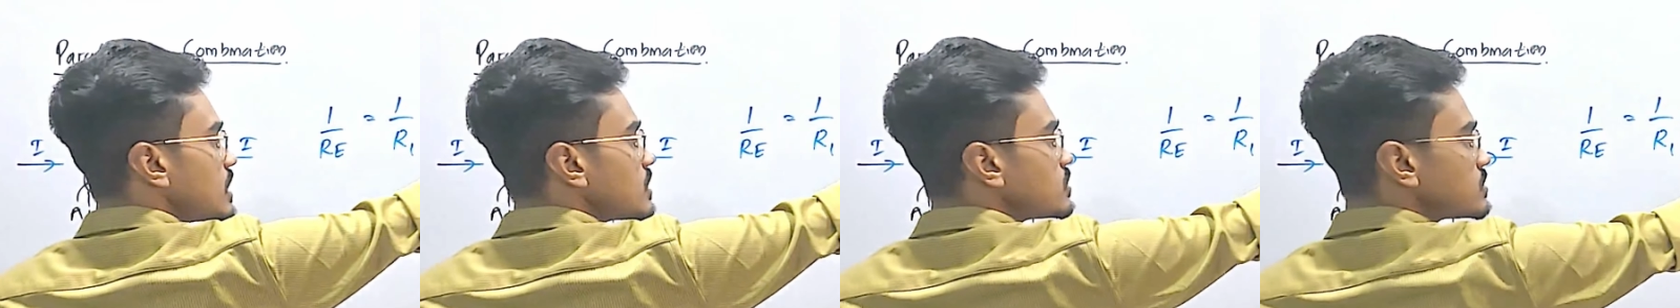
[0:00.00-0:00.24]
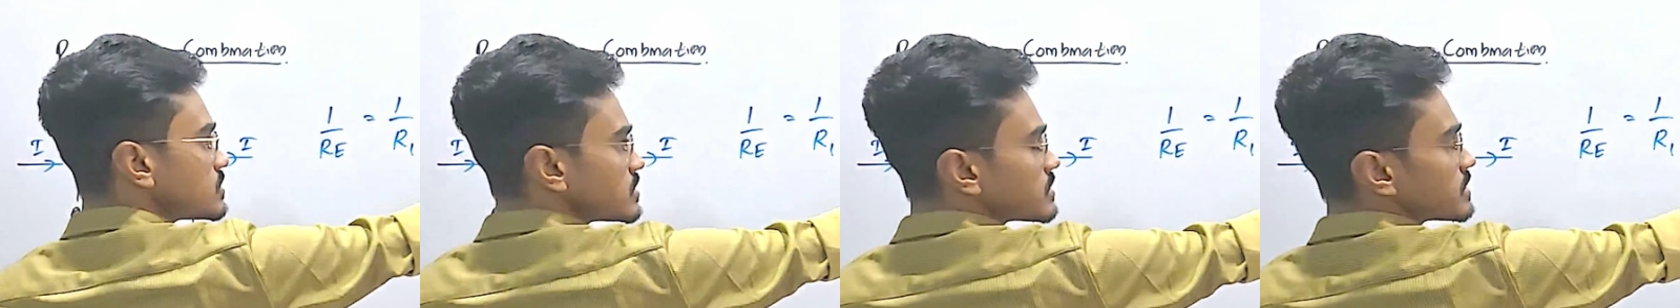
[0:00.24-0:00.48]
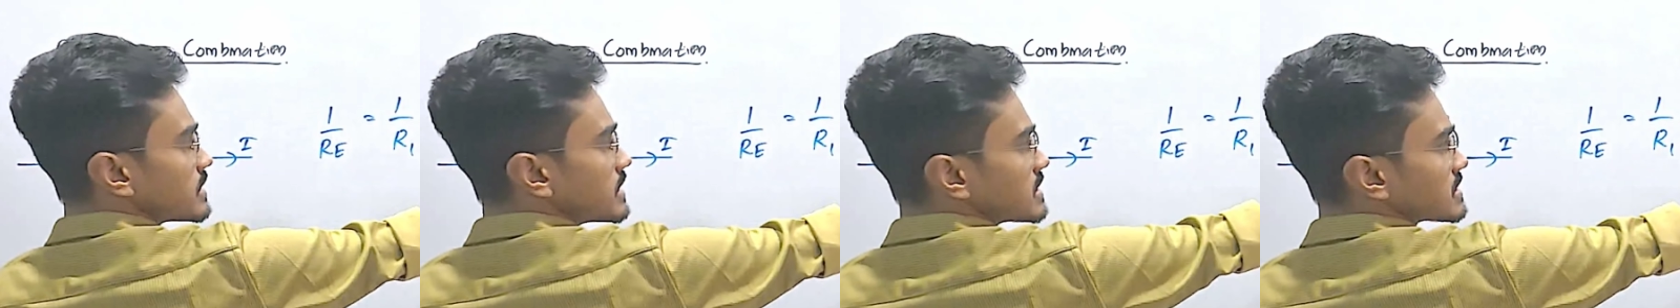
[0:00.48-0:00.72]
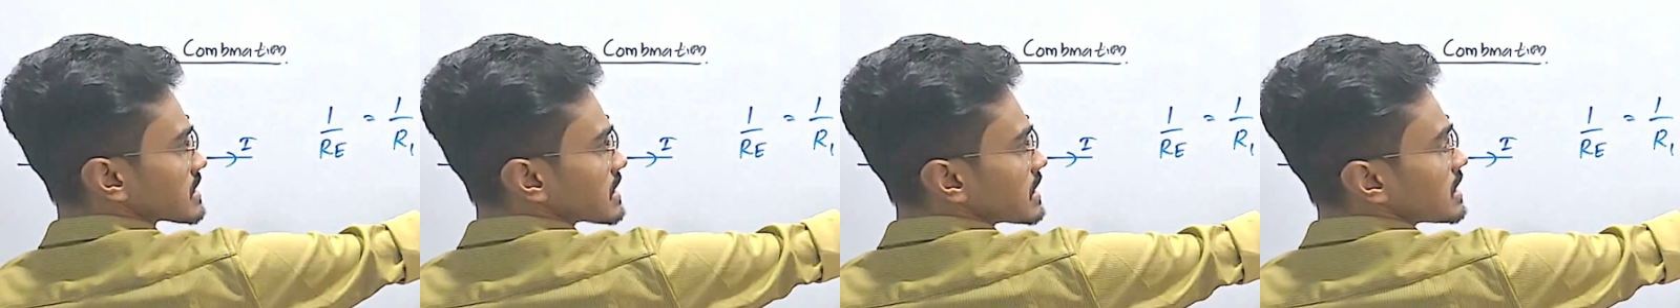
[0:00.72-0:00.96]
L. No?
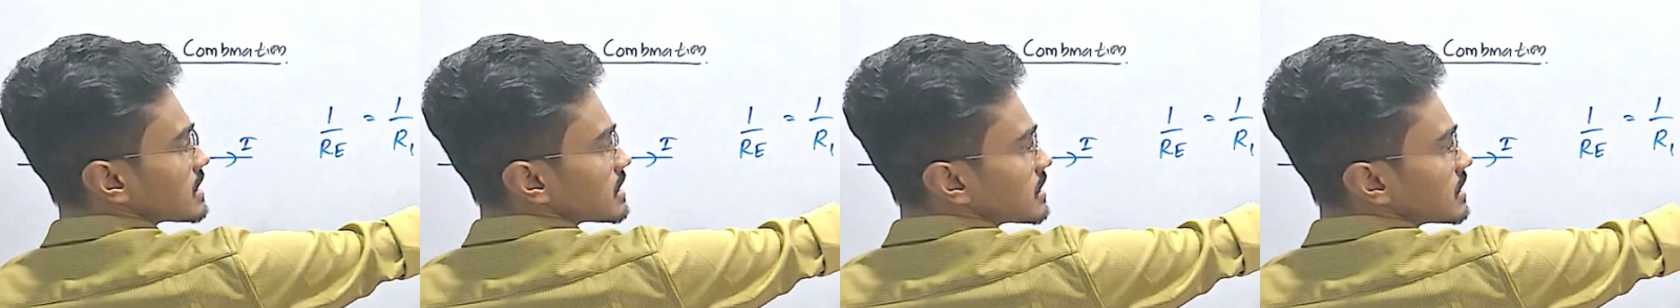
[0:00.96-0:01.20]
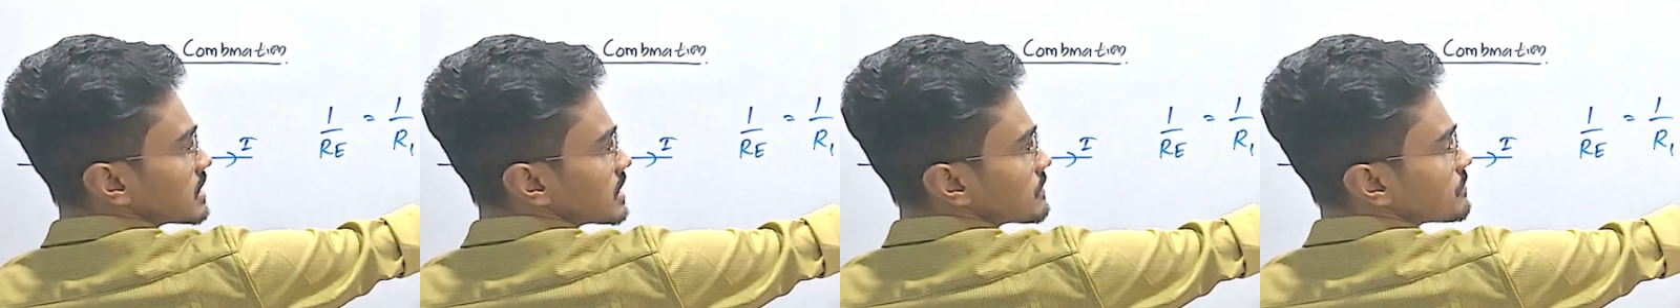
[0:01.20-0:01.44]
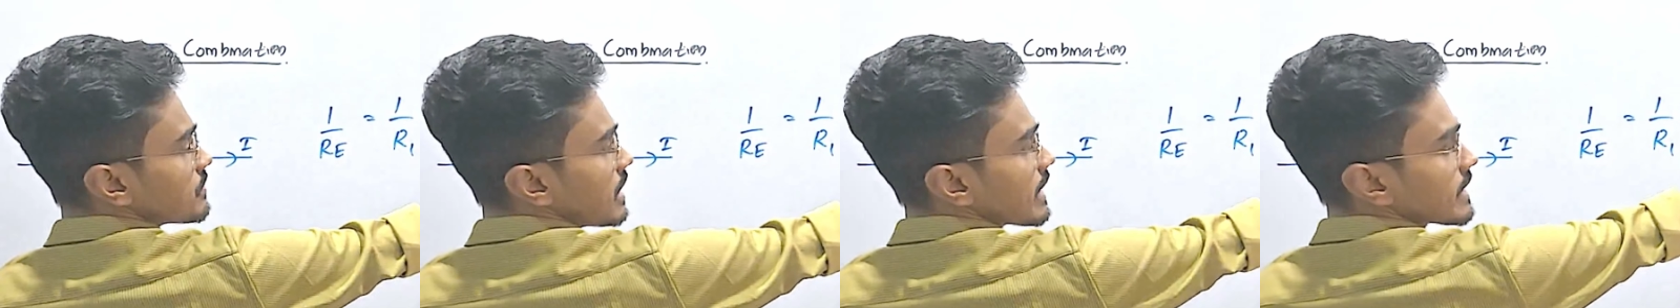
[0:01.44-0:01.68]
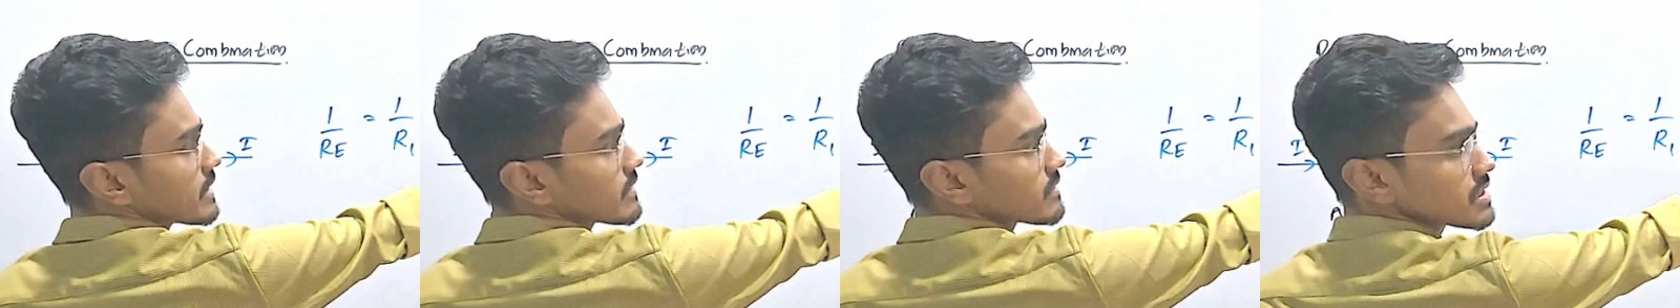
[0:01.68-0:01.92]
Is it clear? If
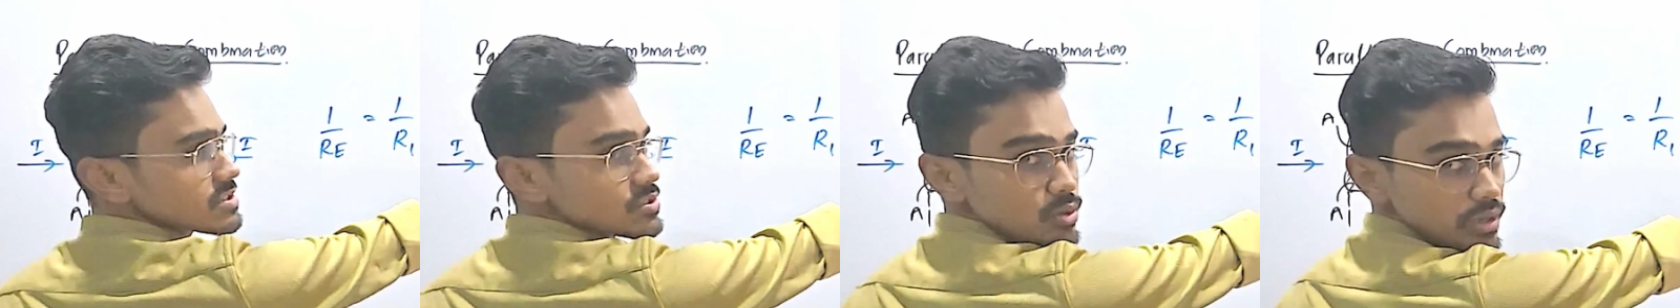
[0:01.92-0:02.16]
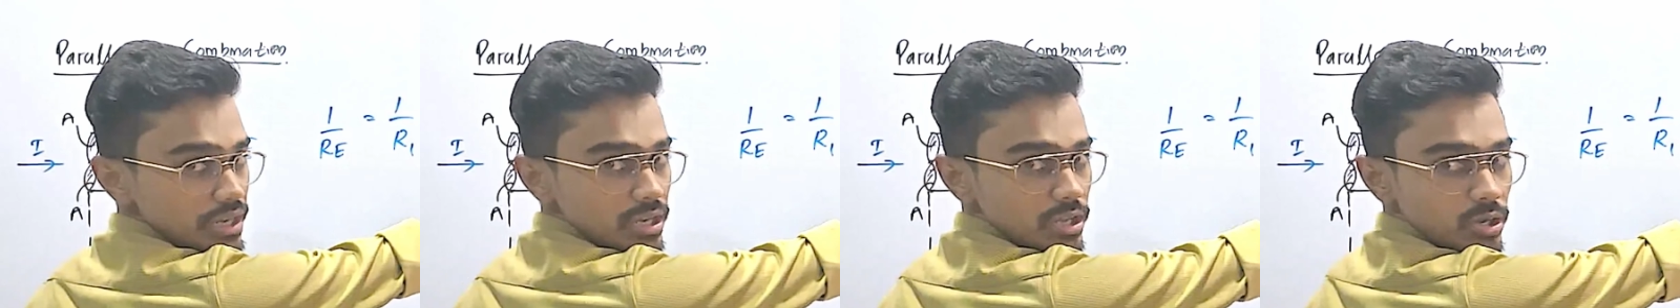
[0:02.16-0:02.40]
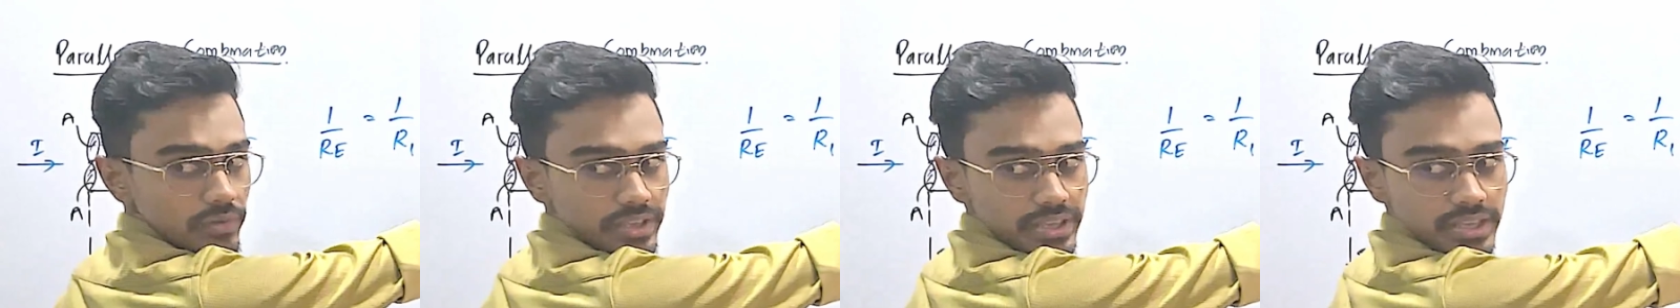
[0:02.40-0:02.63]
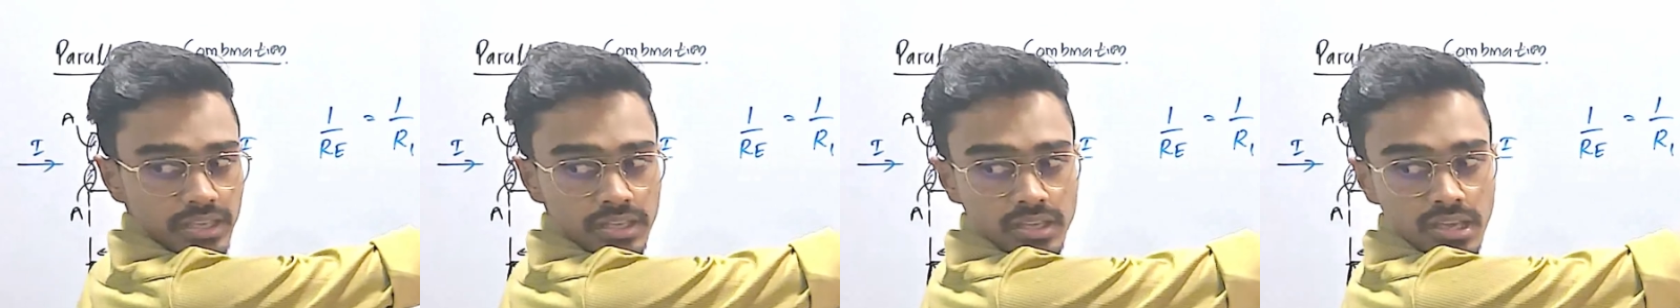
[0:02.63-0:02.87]
R equals rho L over
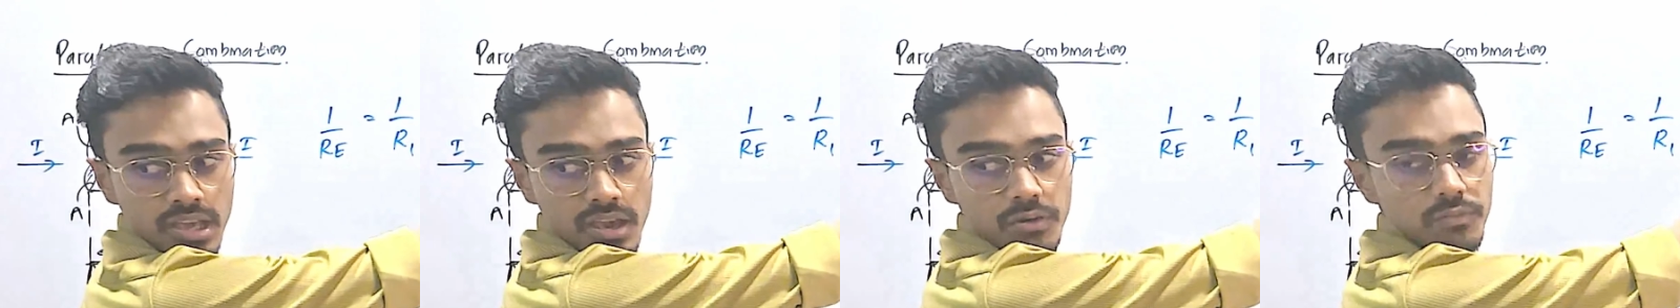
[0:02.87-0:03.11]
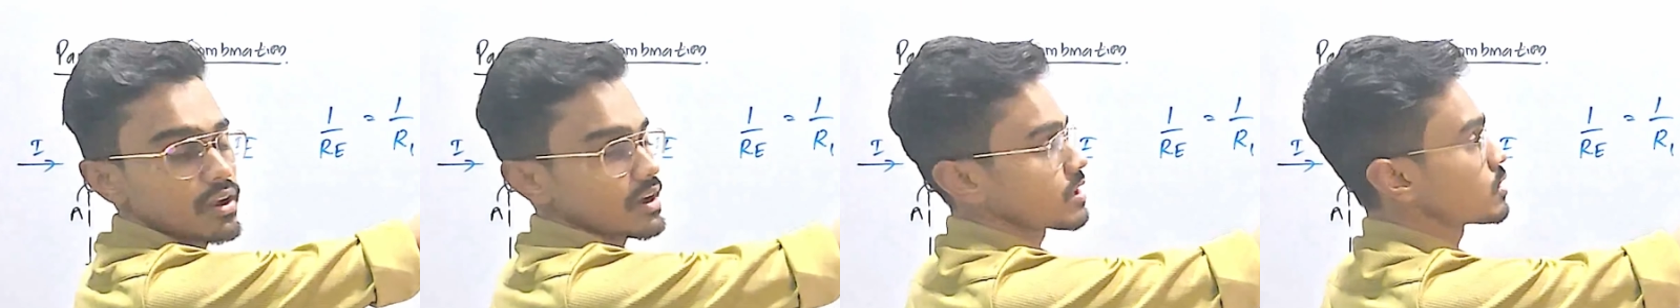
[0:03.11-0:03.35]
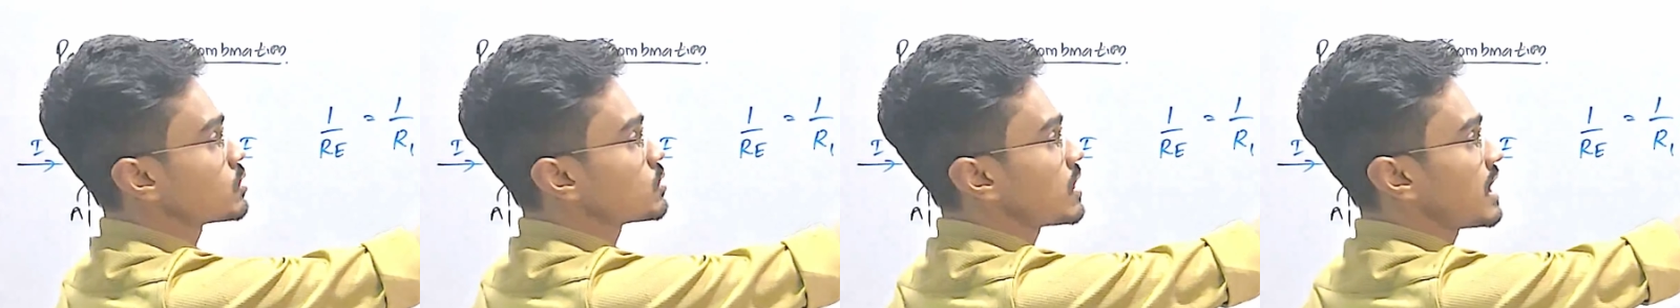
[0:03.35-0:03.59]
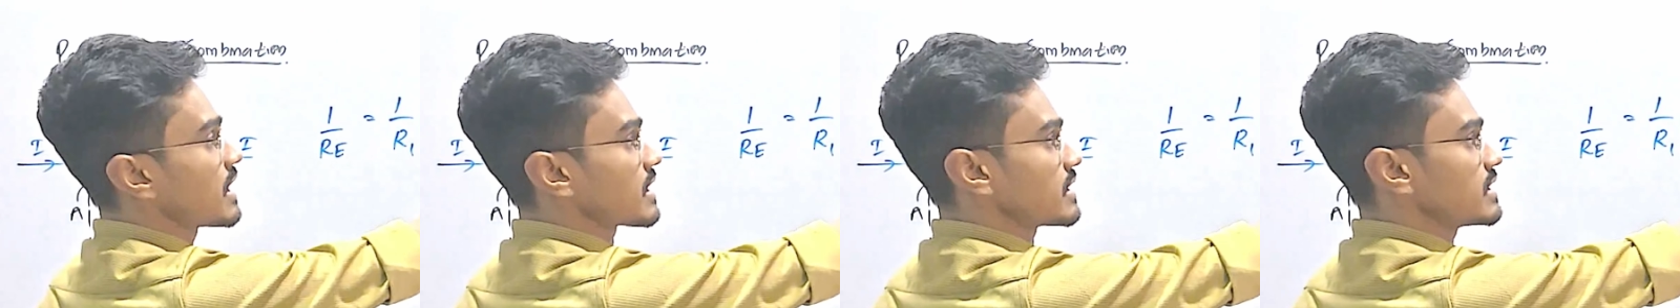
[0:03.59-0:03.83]
A, 1
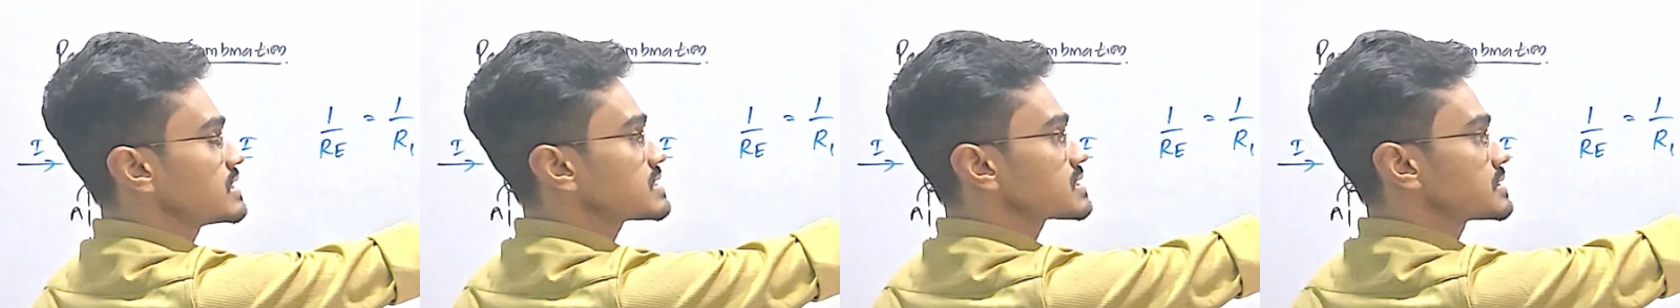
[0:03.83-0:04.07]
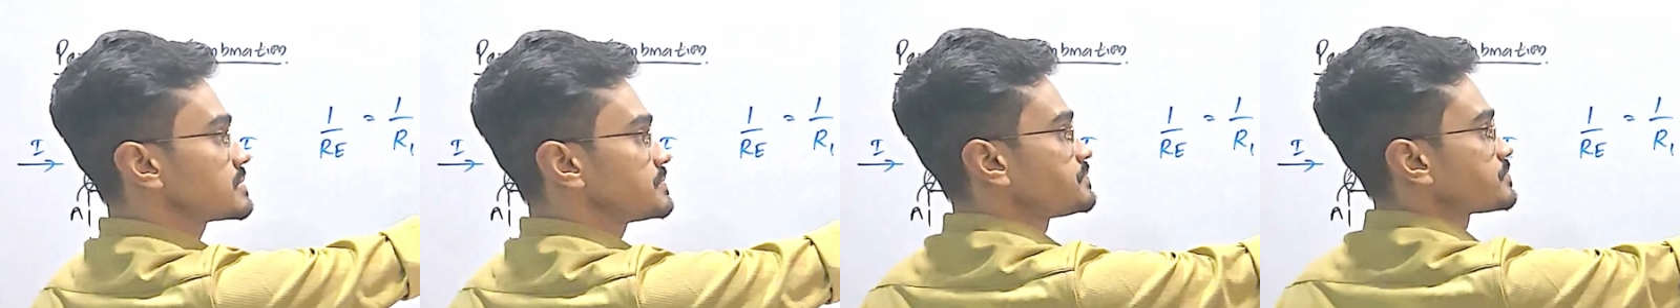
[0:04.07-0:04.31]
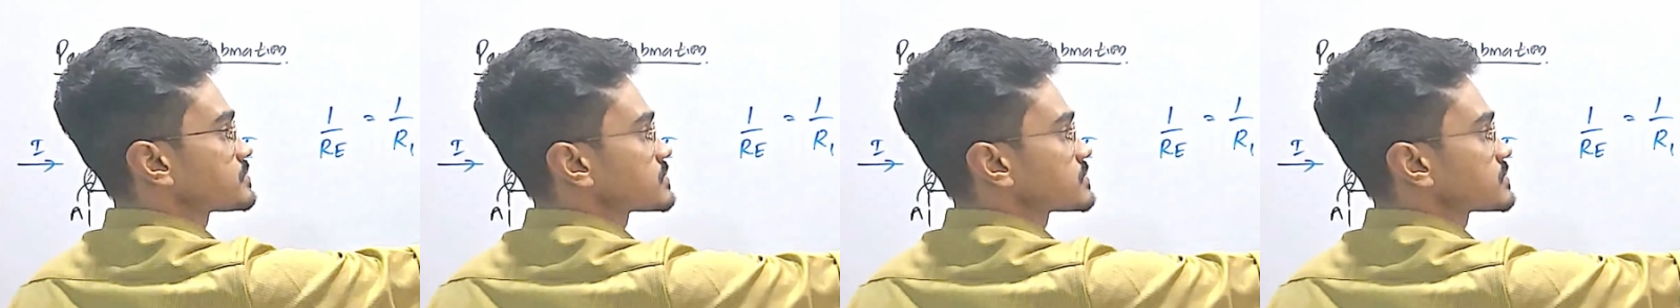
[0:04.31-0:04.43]
over R is,